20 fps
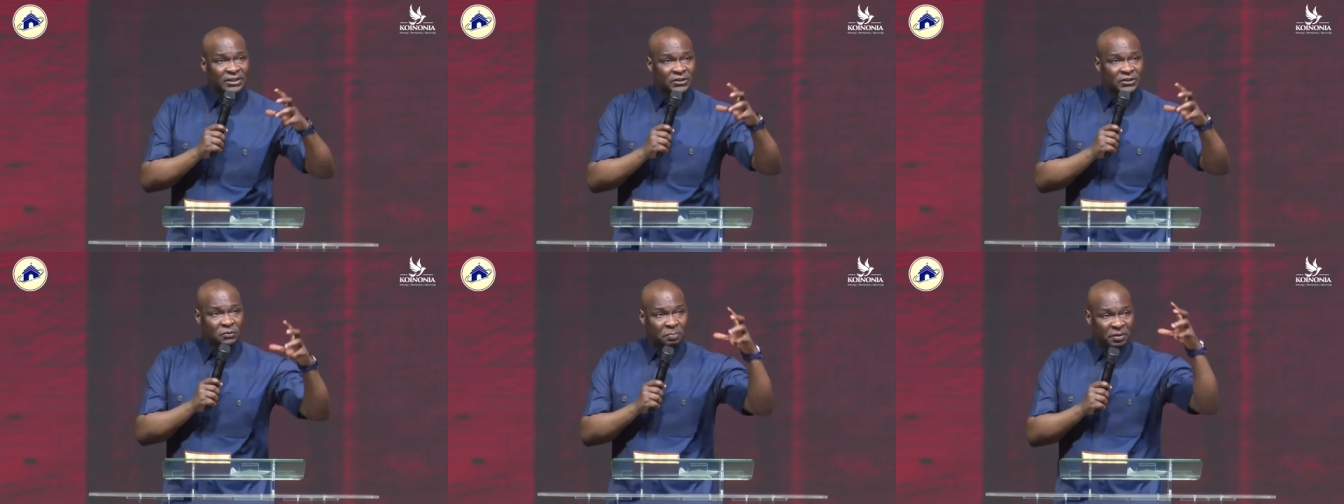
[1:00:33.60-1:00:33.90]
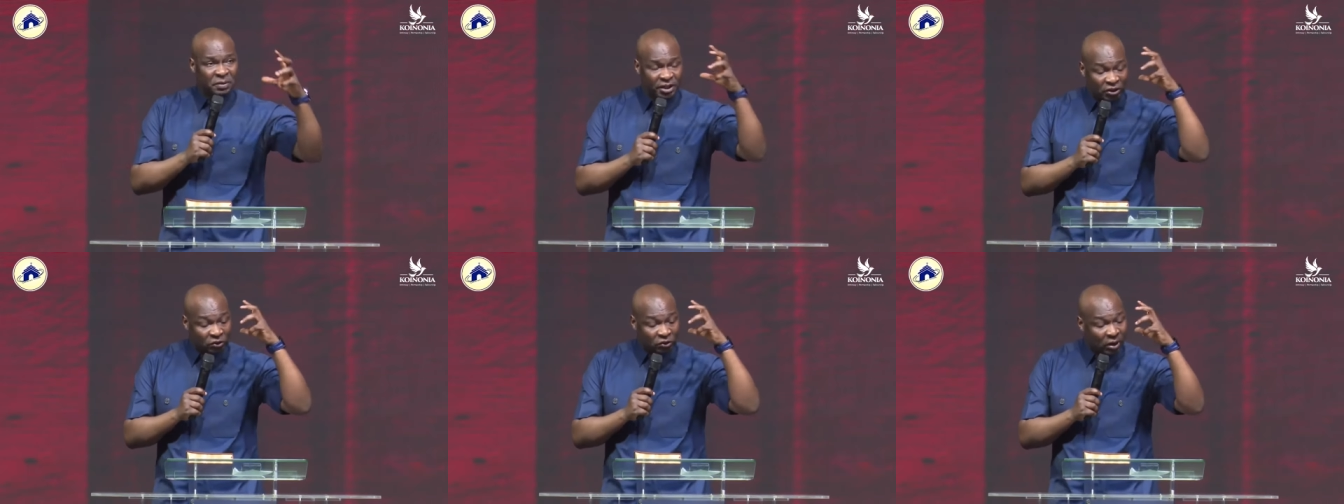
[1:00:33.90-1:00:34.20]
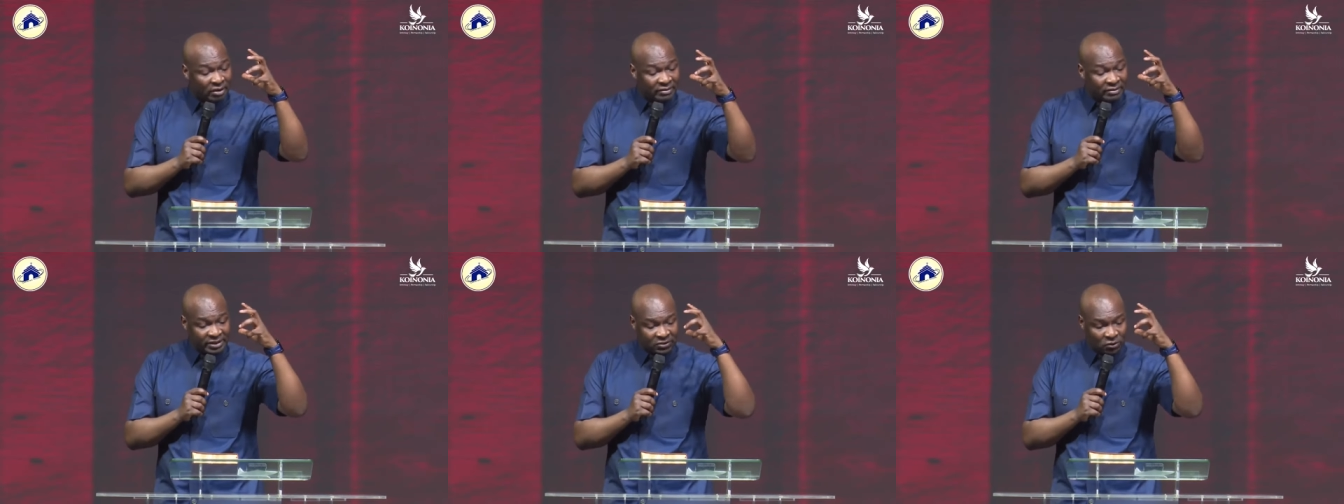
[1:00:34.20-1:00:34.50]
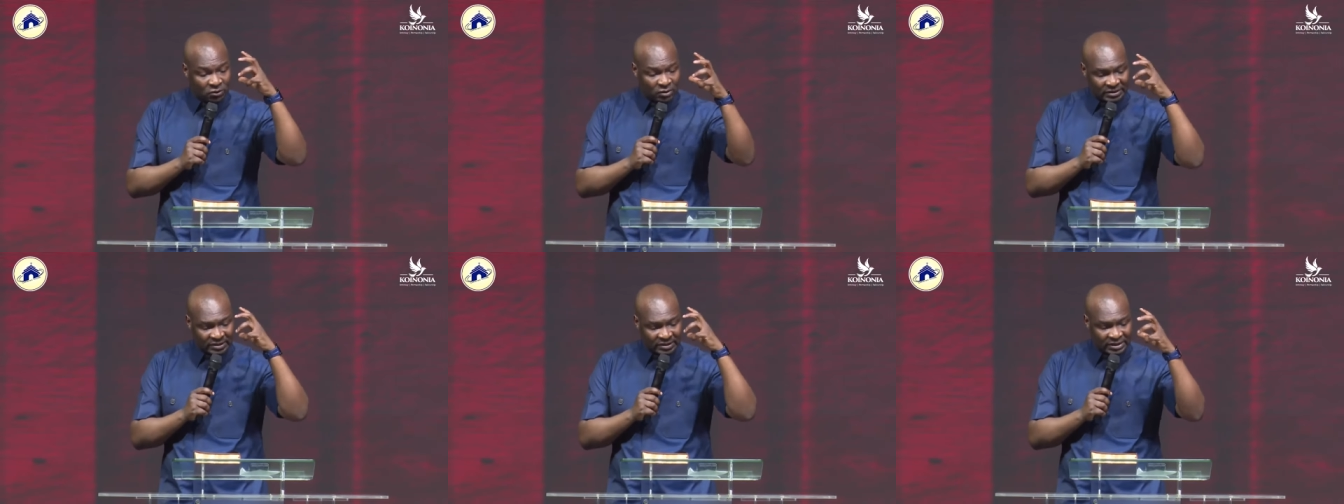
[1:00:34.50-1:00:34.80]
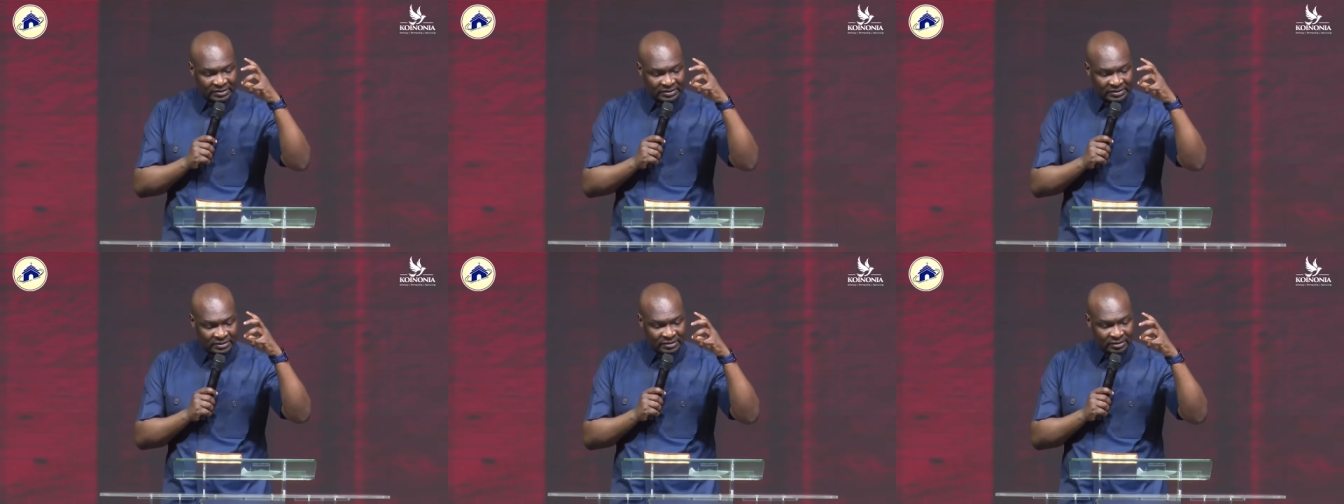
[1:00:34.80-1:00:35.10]
spiritual
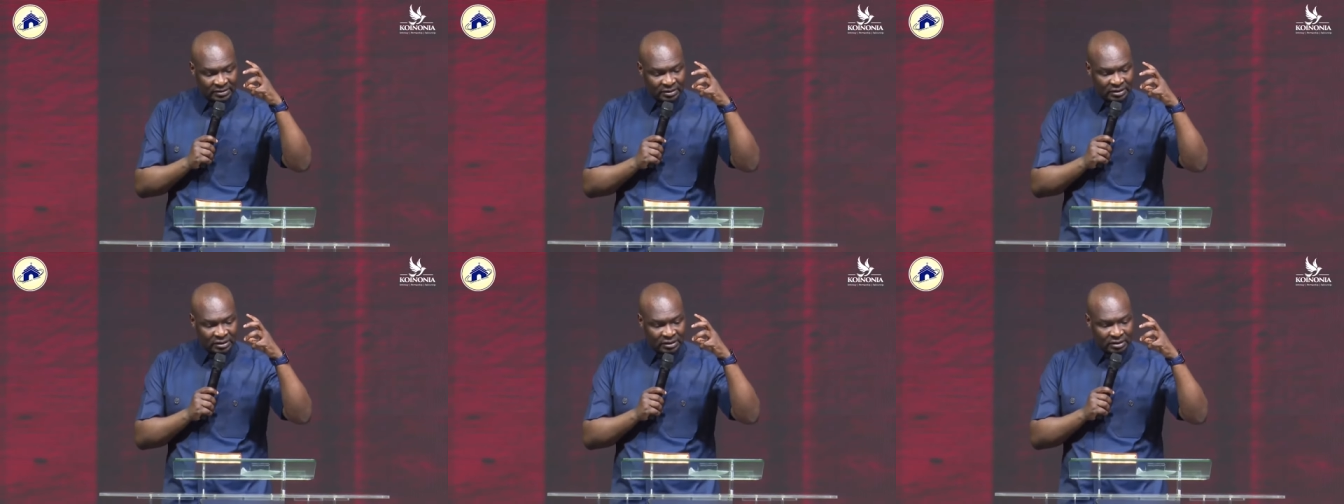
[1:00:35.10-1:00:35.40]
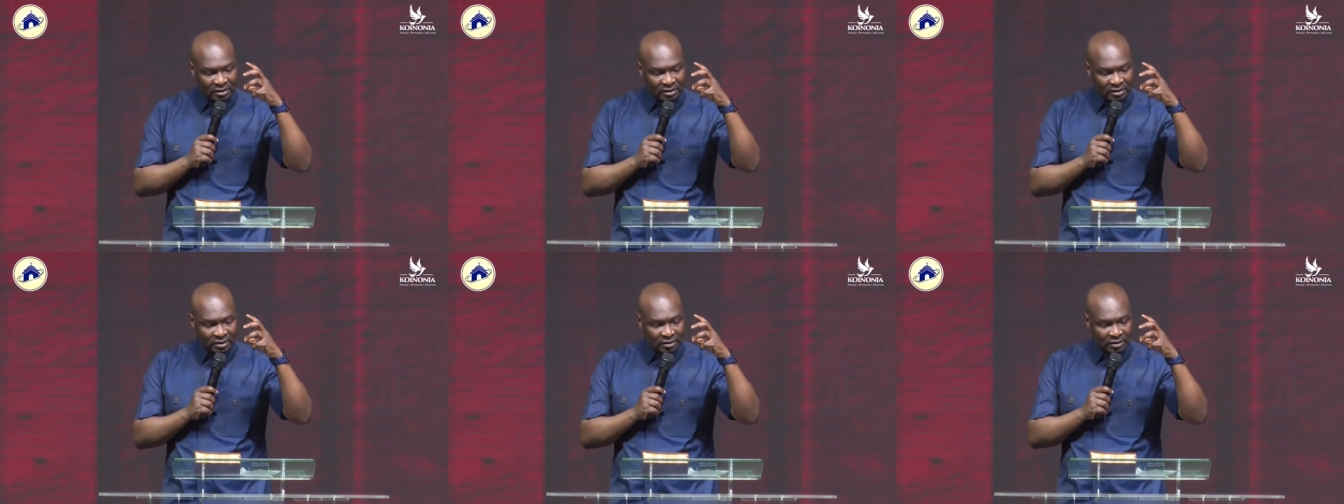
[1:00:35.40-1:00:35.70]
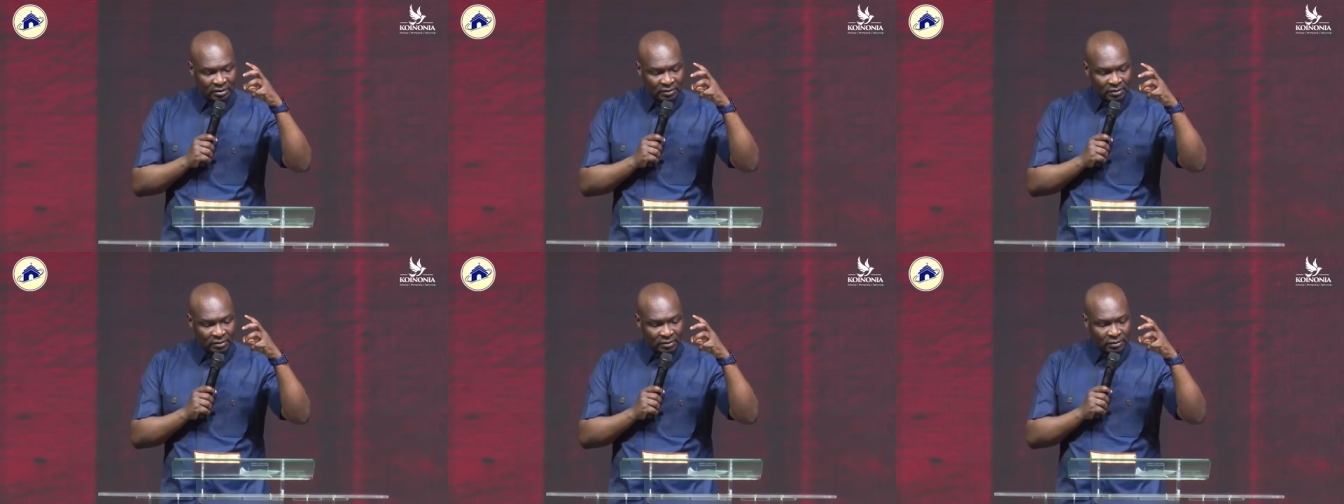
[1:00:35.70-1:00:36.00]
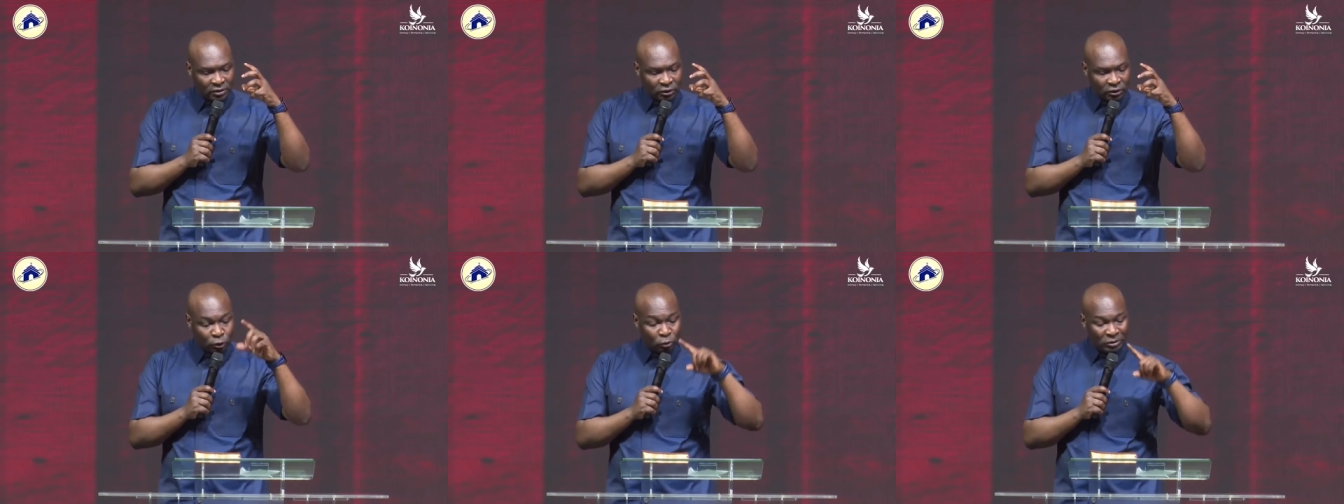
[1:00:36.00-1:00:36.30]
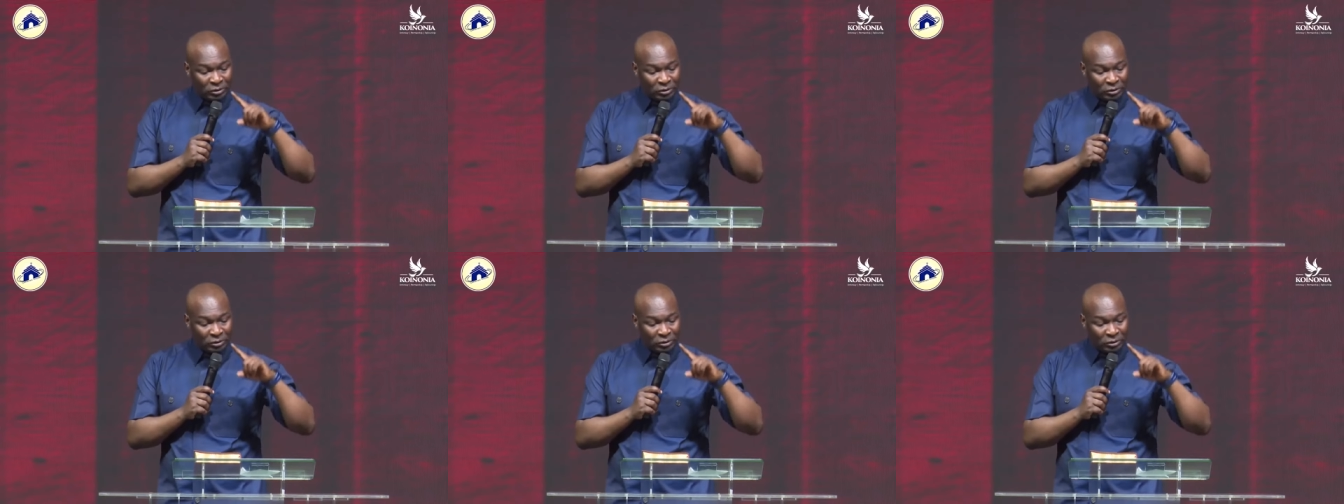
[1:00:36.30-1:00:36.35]
resources to